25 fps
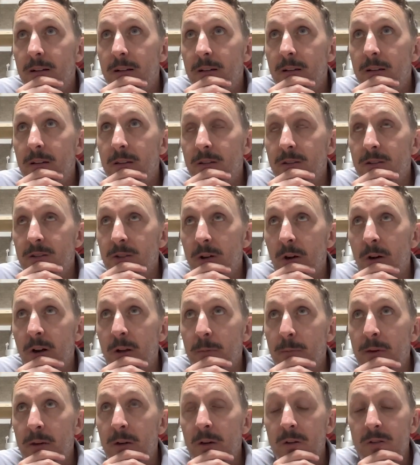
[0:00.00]
the
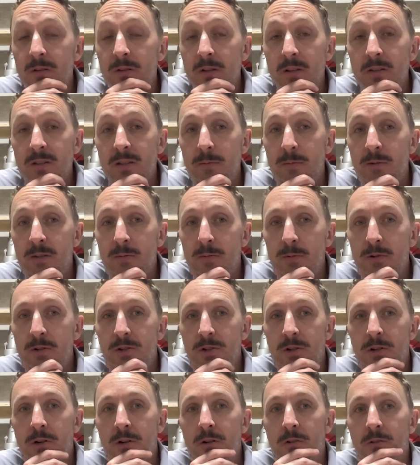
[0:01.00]
startup ecosystem has
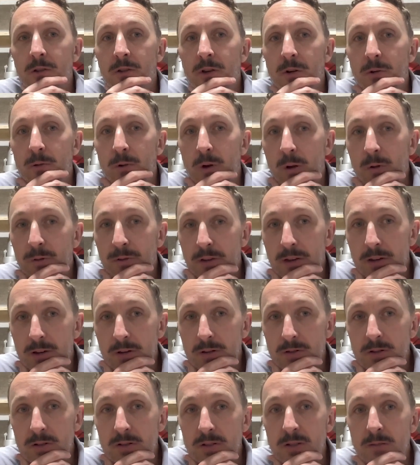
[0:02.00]
matured, the growth
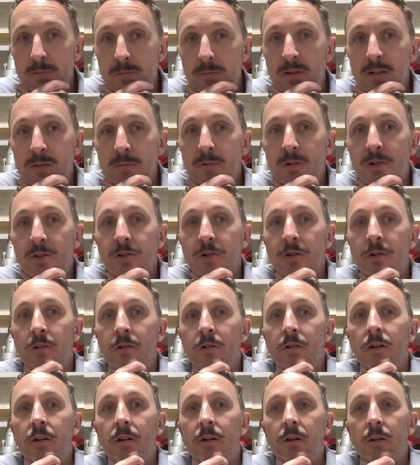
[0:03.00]
ecosystem has matured,